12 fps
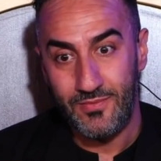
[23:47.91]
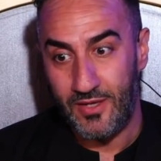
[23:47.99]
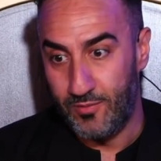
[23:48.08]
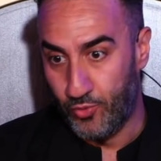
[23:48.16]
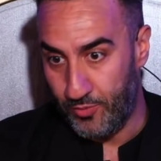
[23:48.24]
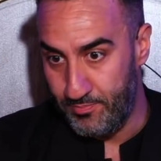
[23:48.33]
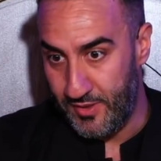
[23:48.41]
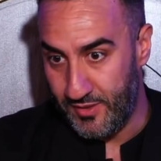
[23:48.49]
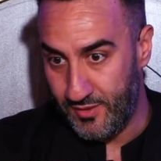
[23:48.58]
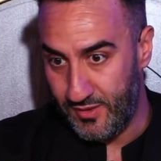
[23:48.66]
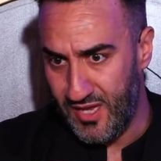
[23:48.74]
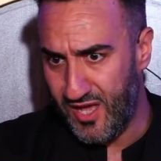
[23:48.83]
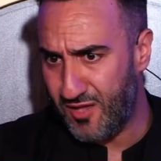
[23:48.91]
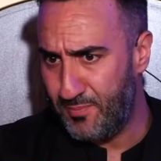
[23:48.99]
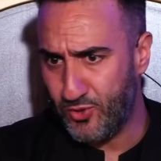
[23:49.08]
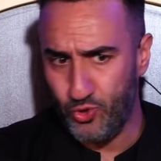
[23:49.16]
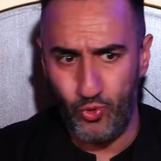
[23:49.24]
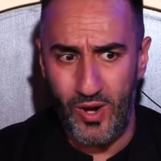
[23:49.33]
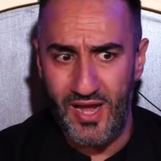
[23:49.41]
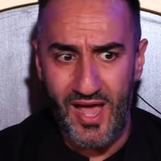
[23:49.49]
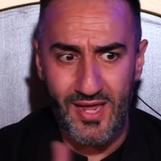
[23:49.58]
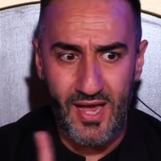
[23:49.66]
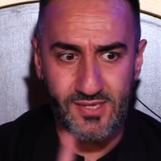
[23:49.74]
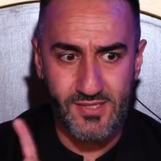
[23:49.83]
Al-mu'min yaghbitu wa la
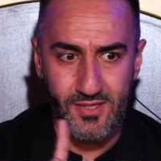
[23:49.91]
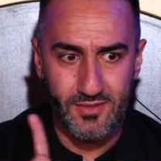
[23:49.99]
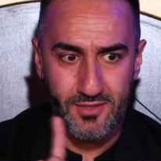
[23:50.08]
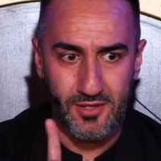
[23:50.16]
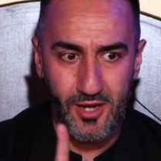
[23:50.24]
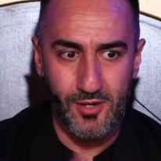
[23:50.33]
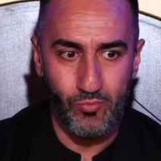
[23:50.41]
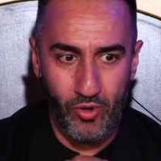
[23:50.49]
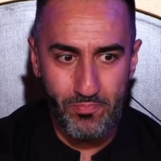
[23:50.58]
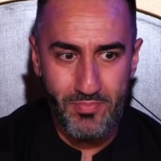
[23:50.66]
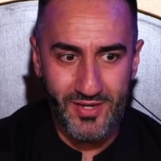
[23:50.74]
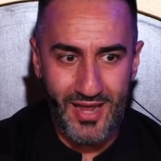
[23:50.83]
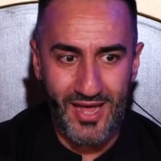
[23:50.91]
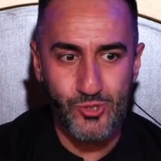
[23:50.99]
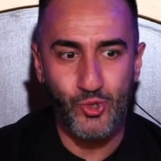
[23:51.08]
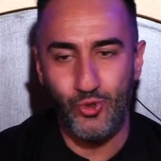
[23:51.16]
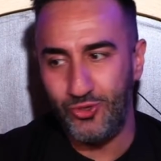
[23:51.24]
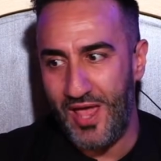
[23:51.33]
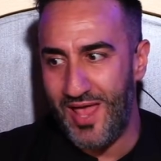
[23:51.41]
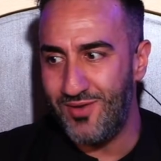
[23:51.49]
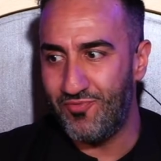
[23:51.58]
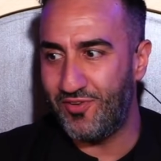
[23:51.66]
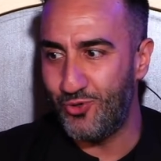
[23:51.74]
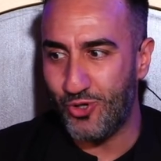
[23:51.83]
yahsid. Al-mu'min has good
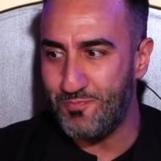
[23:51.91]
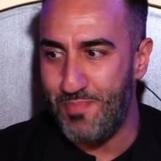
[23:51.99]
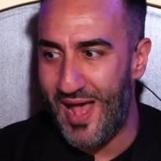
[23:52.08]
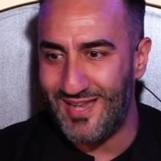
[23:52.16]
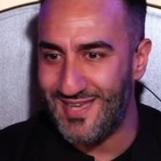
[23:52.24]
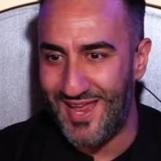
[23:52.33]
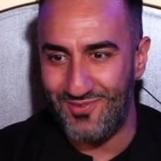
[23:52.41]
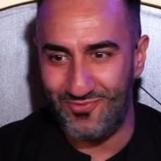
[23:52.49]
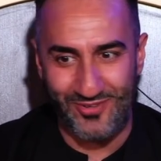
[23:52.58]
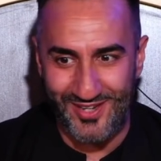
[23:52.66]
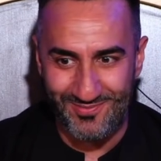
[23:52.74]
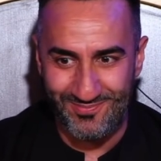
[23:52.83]
envy, not bad envy.